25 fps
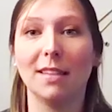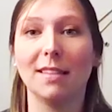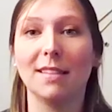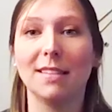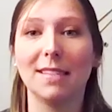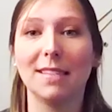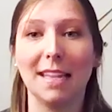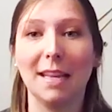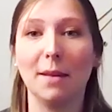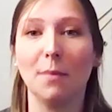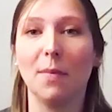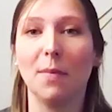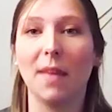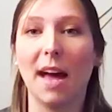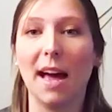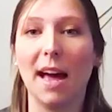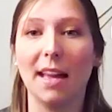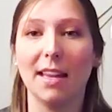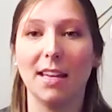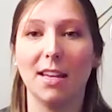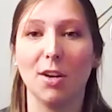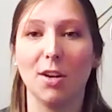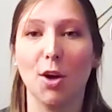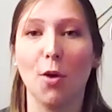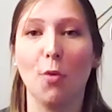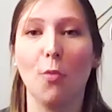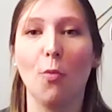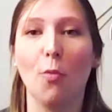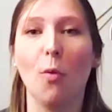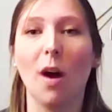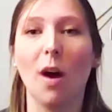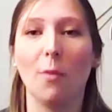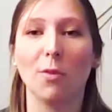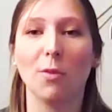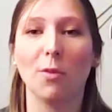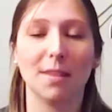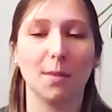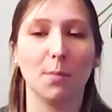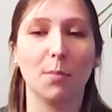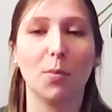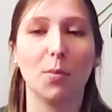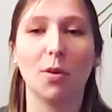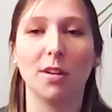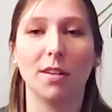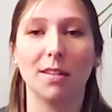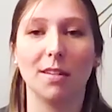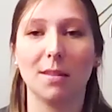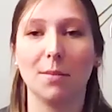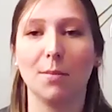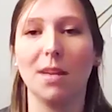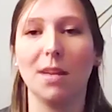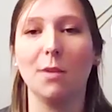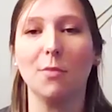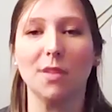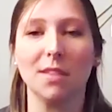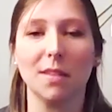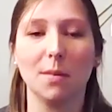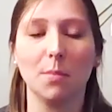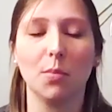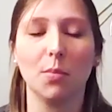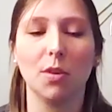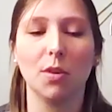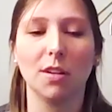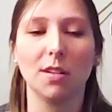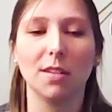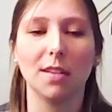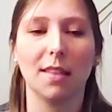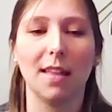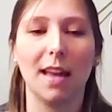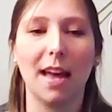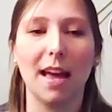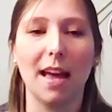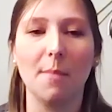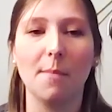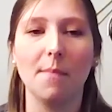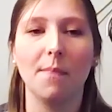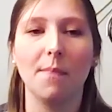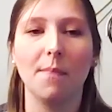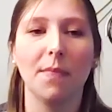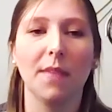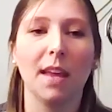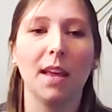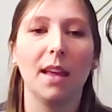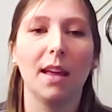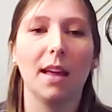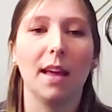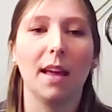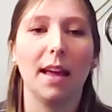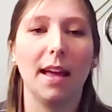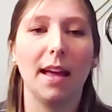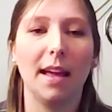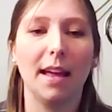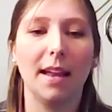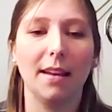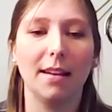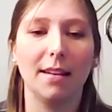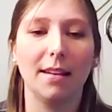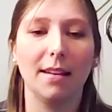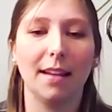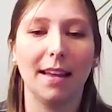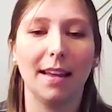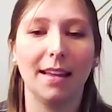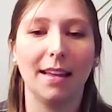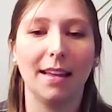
and seem that you know what was important to me was important to them and, and what you're